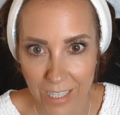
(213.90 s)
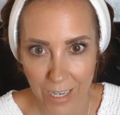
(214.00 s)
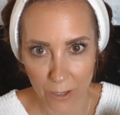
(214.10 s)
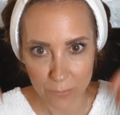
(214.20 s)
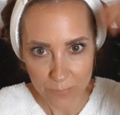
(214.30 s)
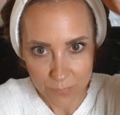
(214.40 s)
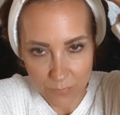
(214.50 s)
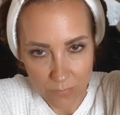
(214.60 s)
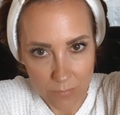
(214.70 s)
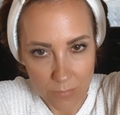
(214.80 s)
it out.
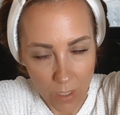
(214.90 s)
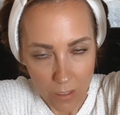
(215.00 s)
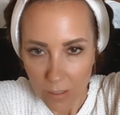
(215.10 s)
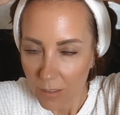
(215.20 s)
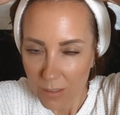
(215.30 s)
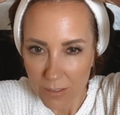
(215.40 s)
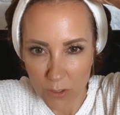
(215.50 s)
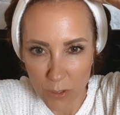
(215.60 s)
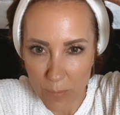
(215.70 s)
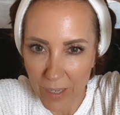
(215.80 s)
It's
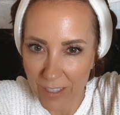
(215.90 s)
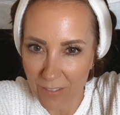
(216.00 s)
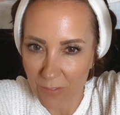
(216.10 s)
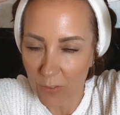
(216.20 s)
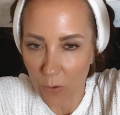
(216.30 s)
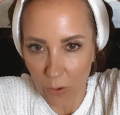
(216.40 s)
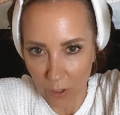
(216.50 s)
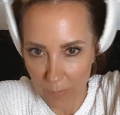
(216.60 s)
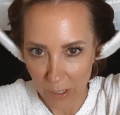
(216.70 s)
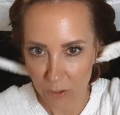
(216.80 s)
only been in for
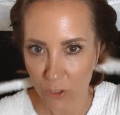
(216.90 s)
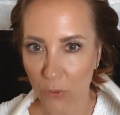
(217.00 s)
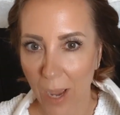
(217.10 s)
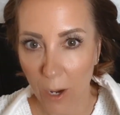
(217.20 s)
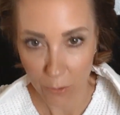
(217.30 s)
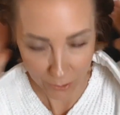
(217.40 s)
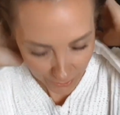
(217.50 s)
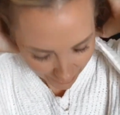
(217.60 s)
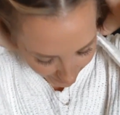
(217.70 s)
about 2 hours.